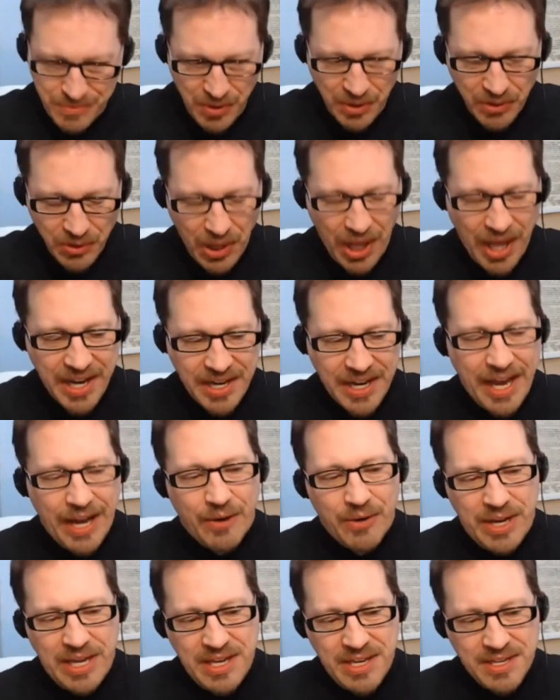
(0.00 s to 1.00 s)
lined
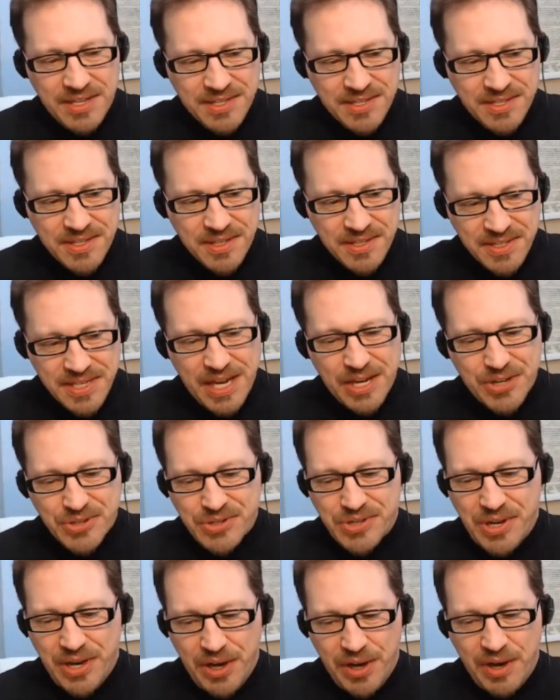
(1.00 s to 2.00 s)
out a
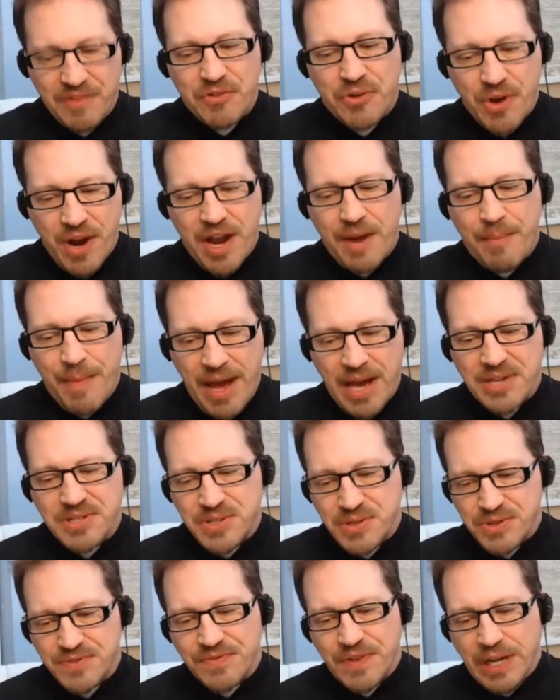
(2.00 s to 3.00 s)
succession of Grand
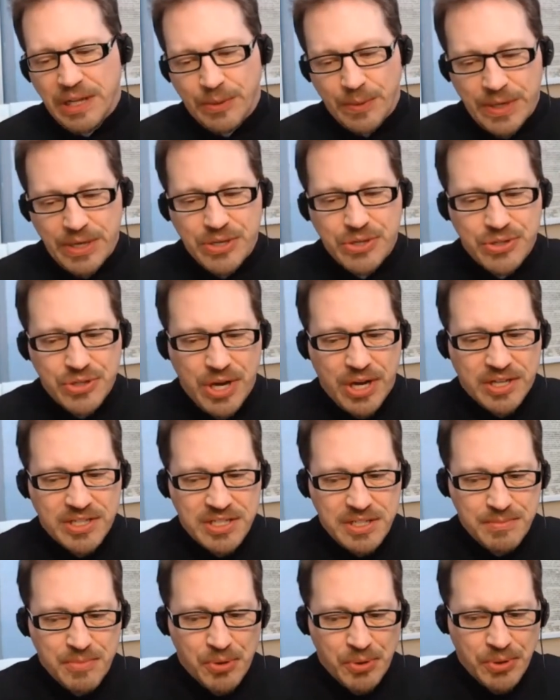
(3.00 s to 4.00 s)
Masters following Jacques
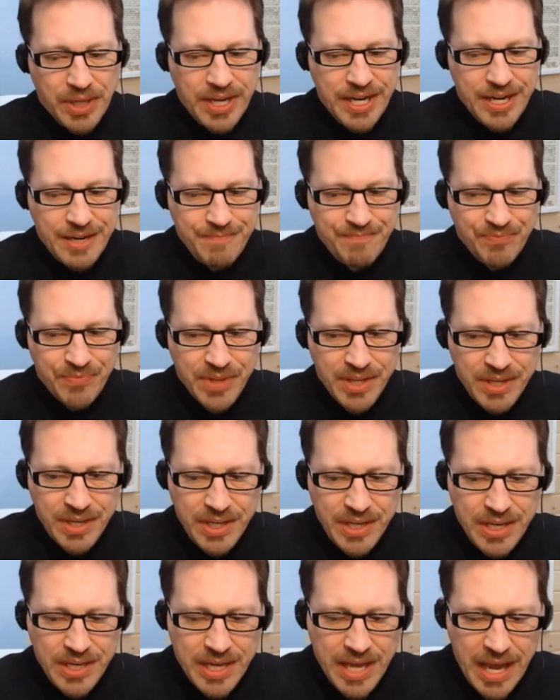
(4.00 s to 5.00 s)
de Molay,
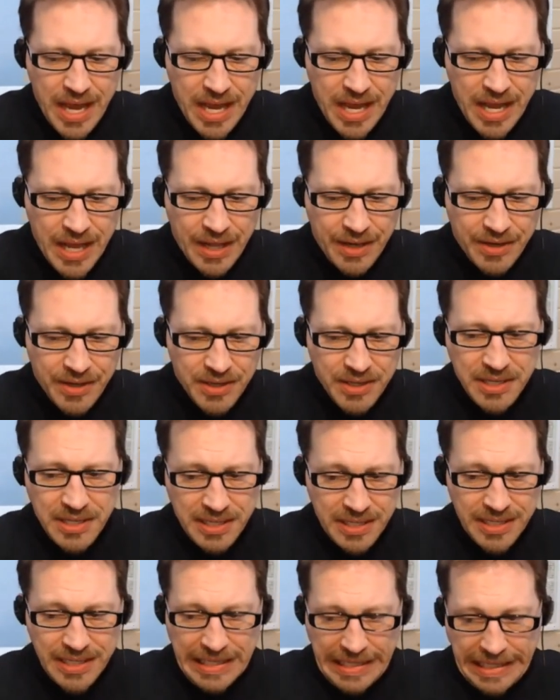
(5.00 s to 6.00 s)
and
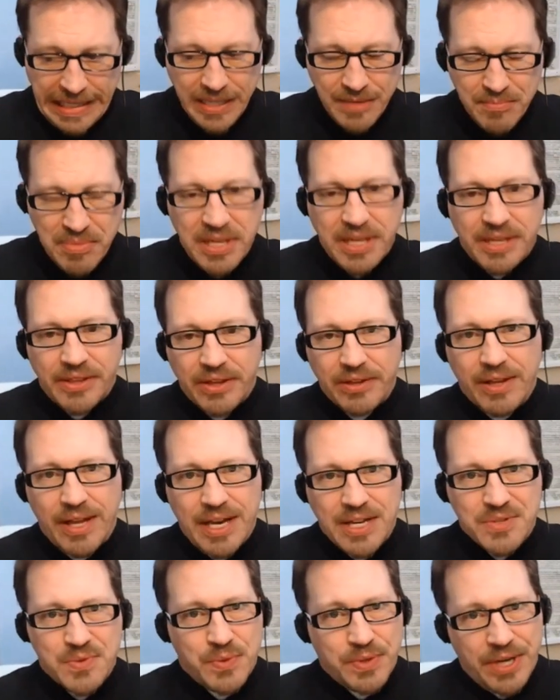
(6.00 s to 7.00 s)
he being the
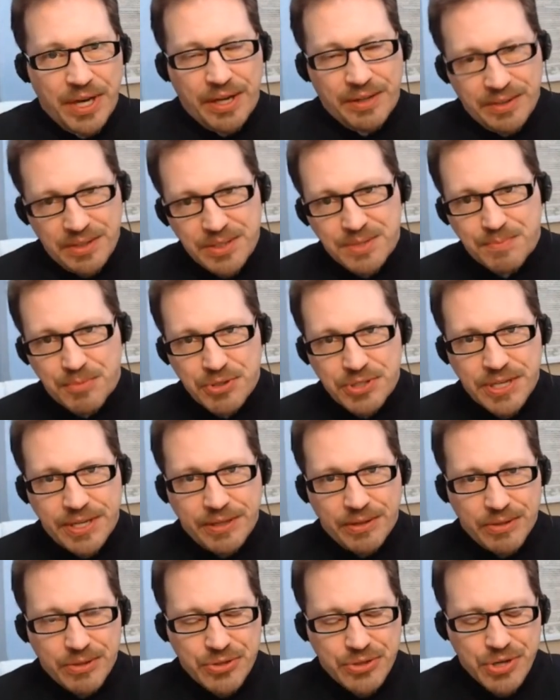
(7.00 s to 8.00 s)
last one on this
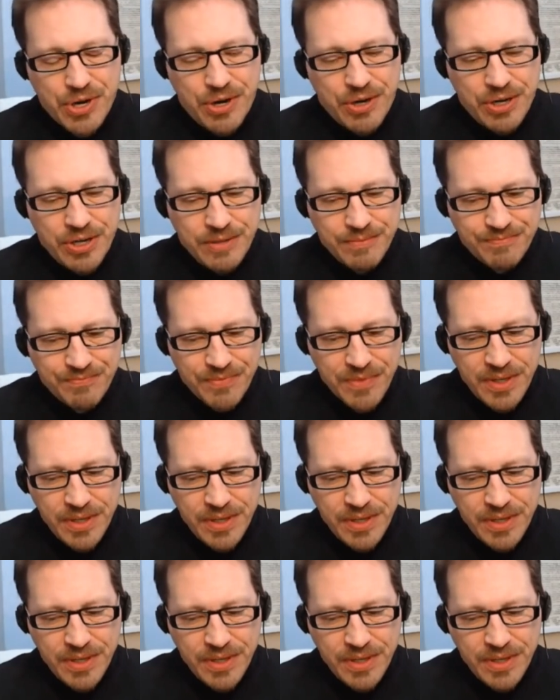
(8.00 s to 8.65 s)
particular charter.